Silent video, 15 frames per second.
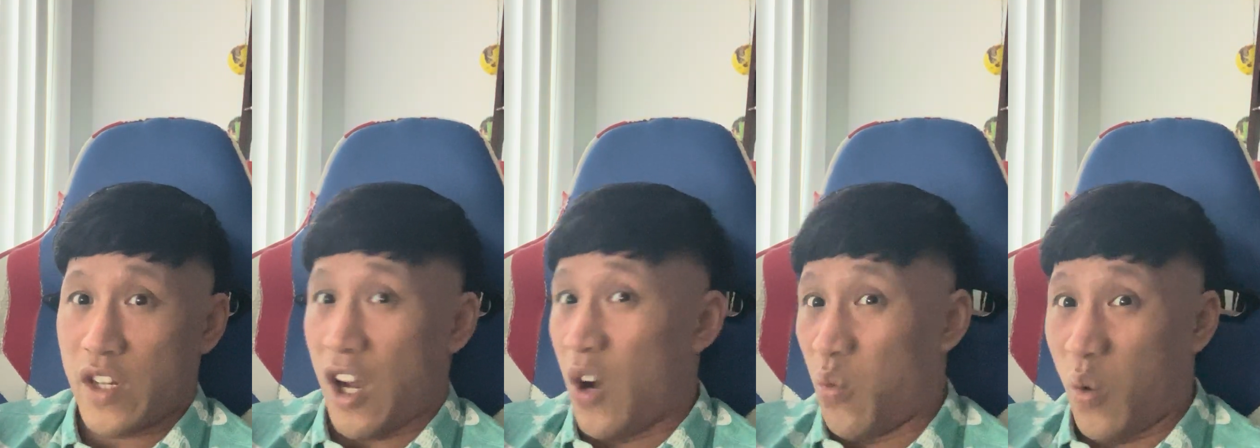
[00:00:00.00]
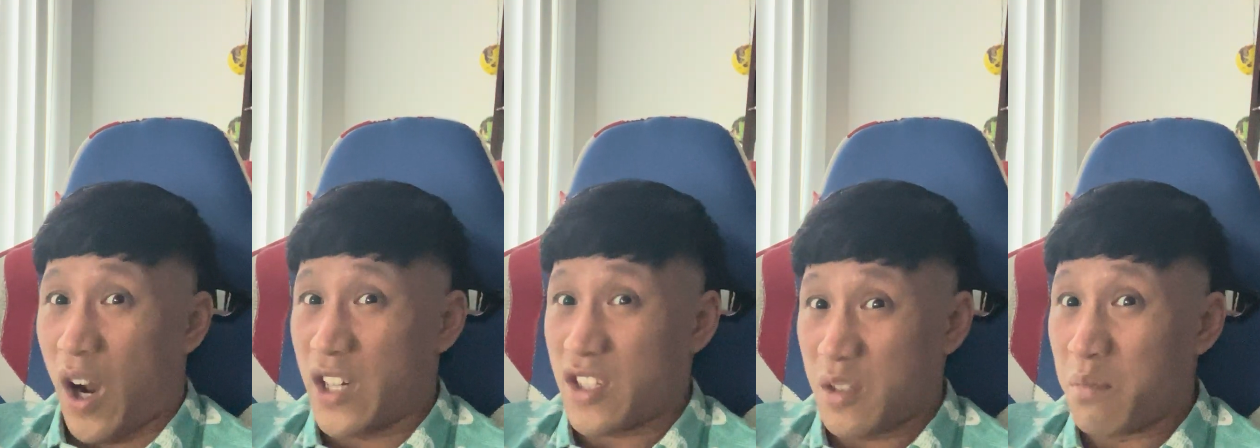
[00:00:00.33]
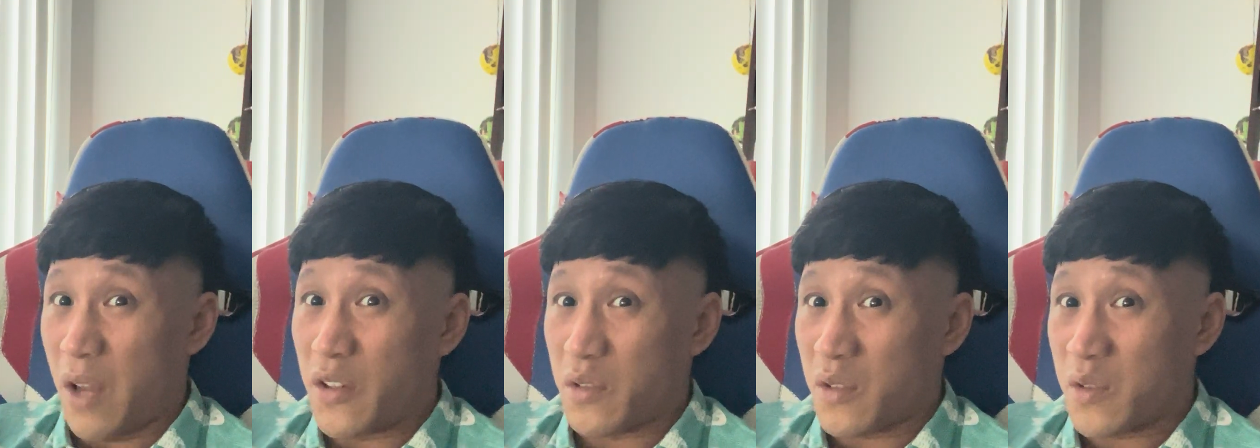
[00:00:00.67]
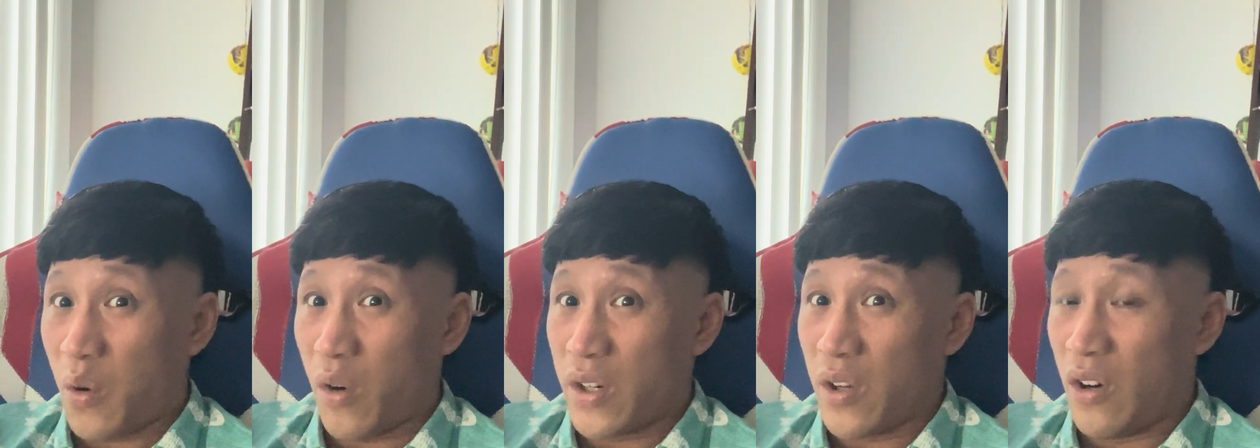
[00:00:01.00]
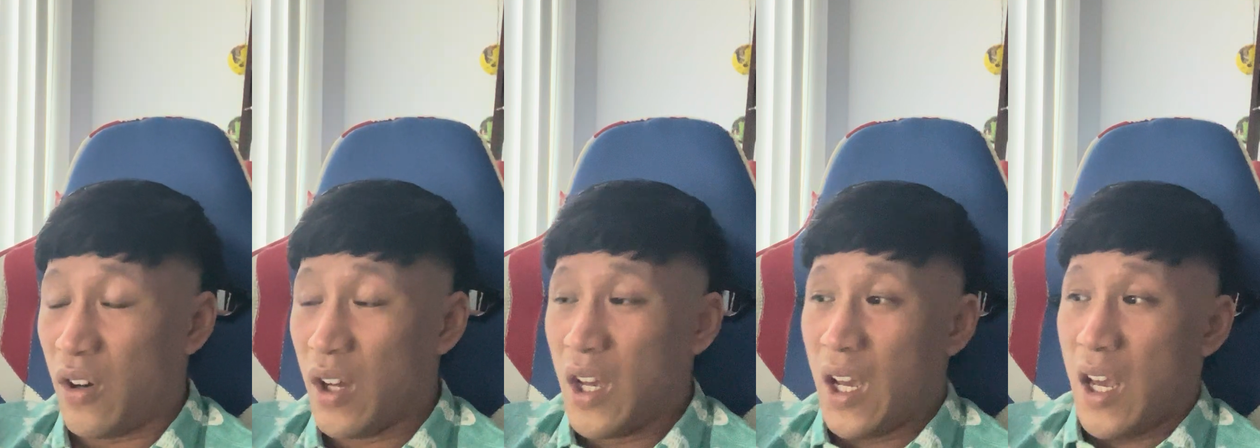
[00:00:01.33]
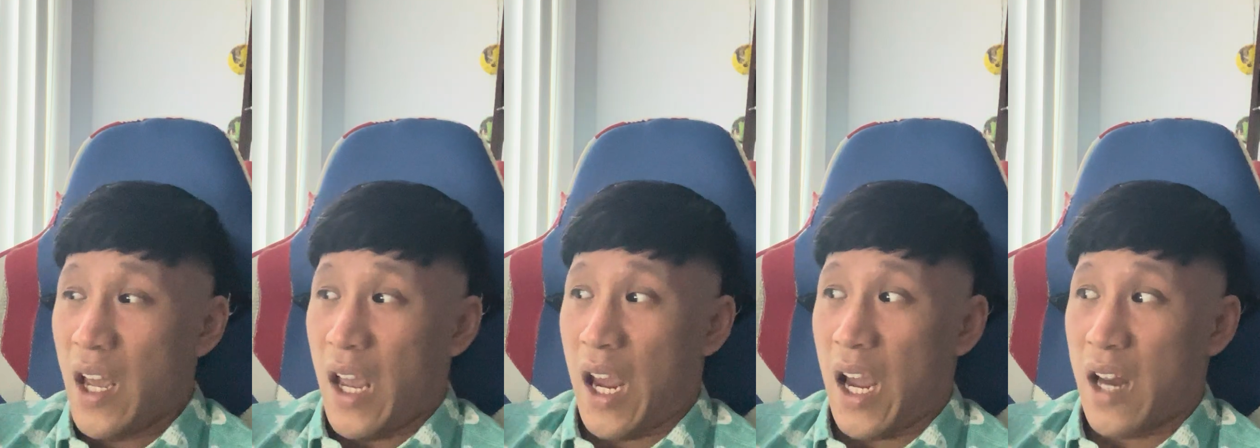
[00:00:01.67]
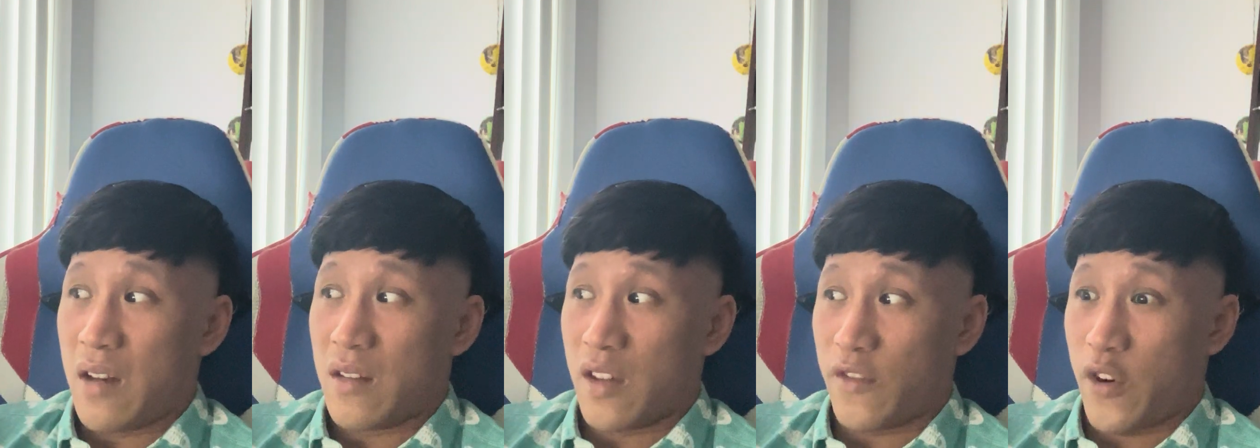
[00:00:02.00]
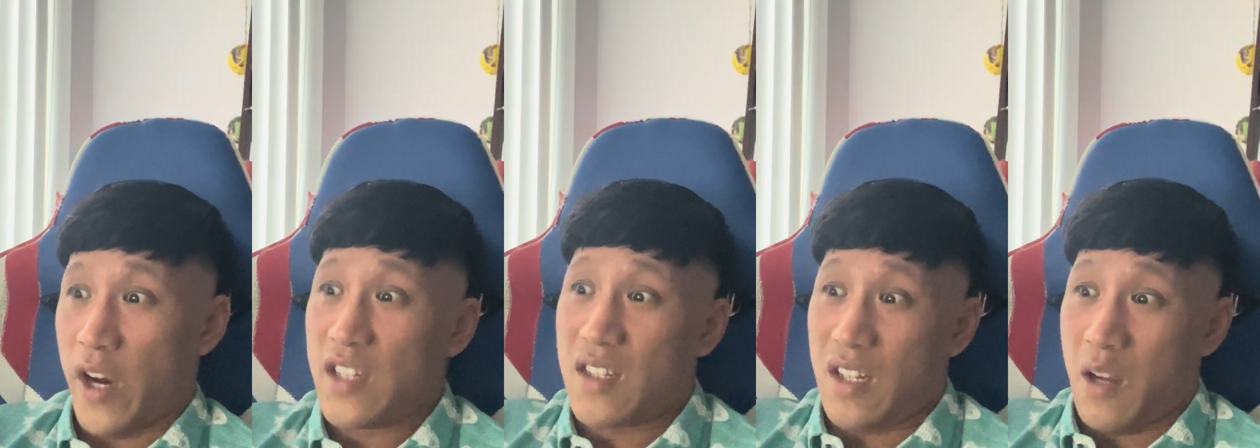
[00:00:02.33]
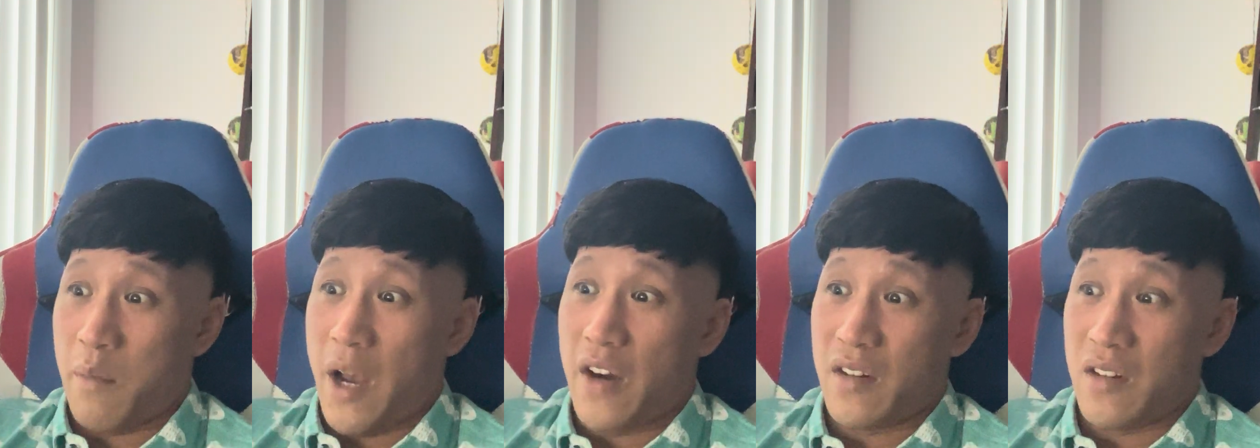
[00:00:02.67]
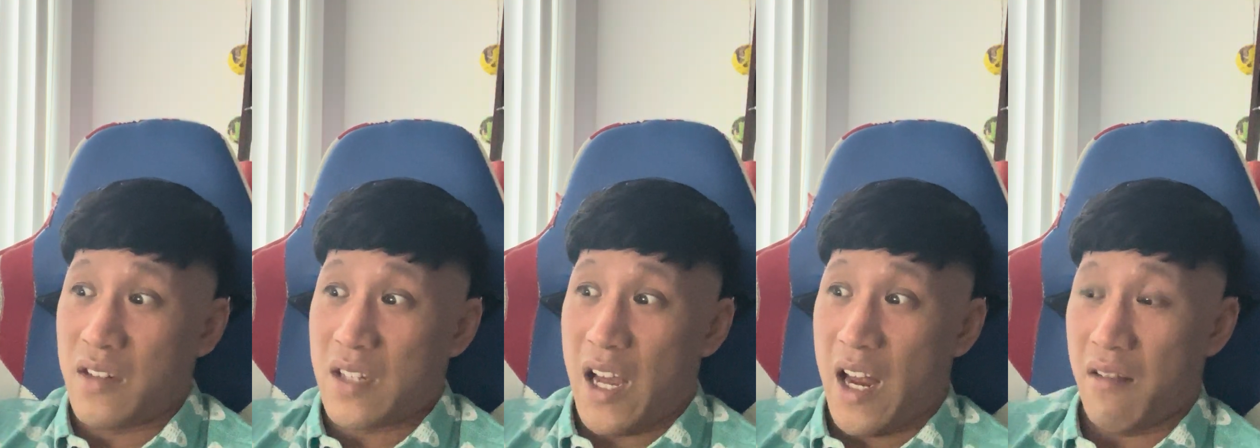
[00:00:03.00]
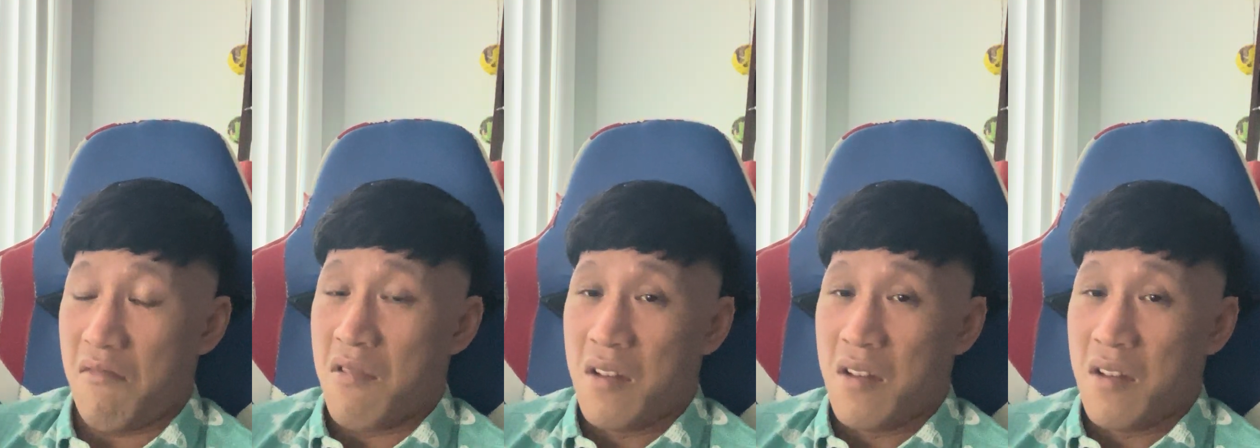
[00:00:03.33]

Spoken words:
I'll watch the Blender tutorial. And the crazy thing about it is that